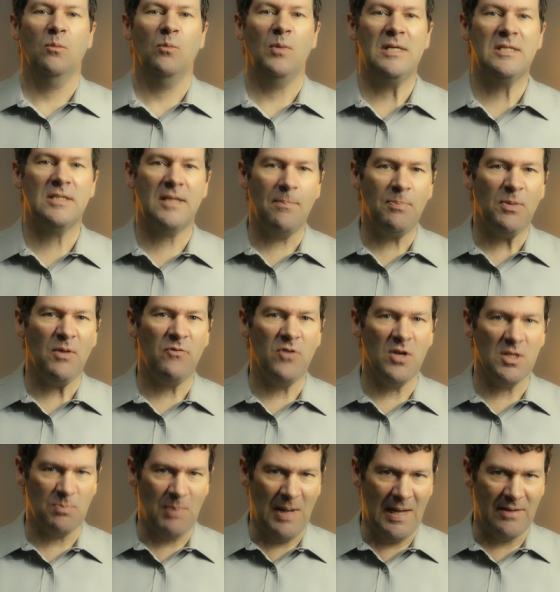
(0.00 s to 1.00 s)
We skipped the
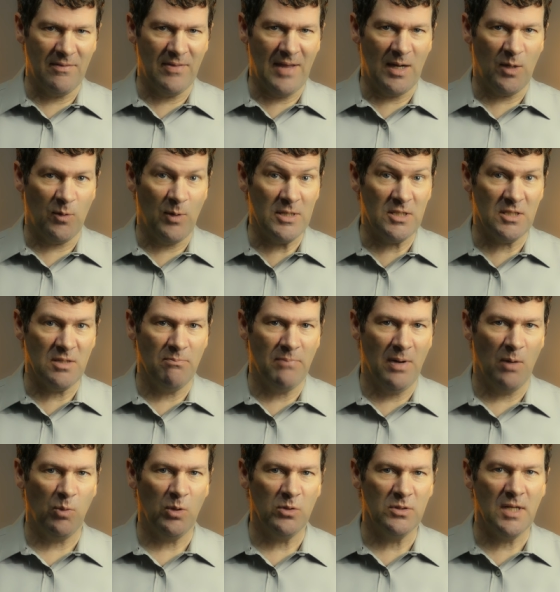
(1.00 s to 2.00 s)
first part of that question,
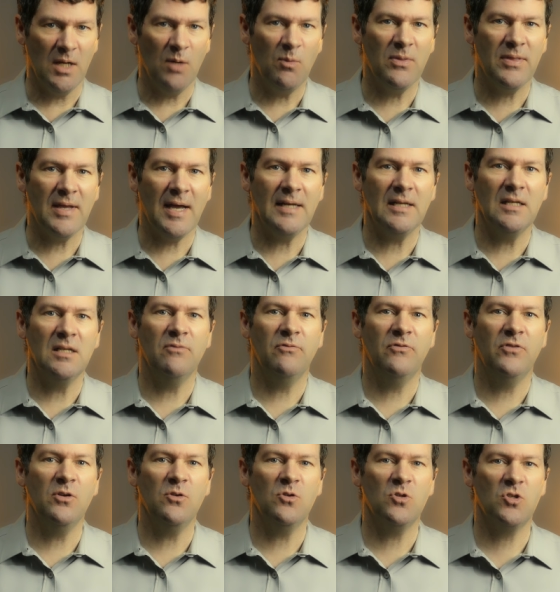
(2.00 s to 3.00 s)
but we'll deal with that in a
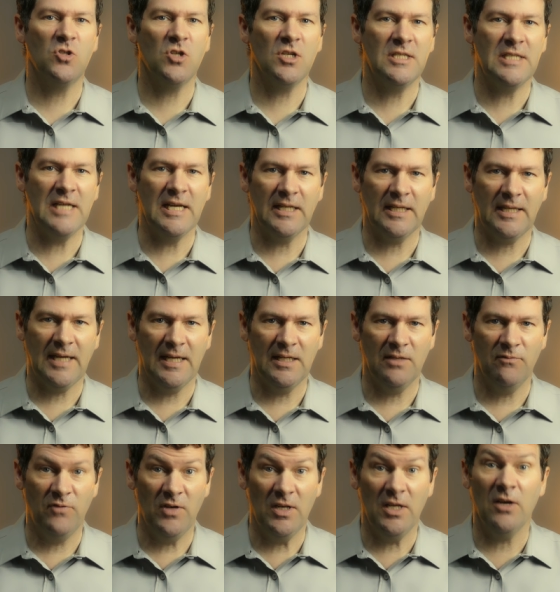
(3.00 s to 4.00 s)
future
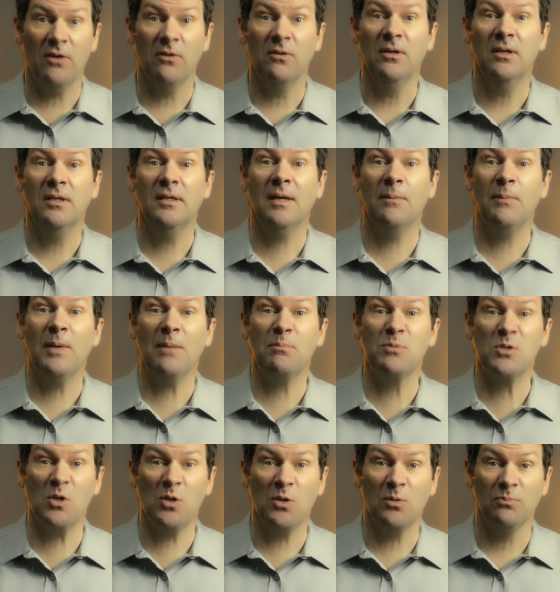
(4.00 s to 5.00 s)
dedicated video coming up
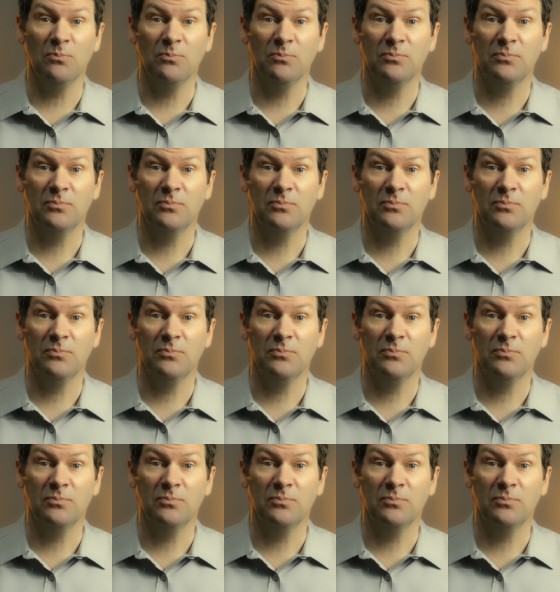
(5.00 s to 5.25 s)
soon.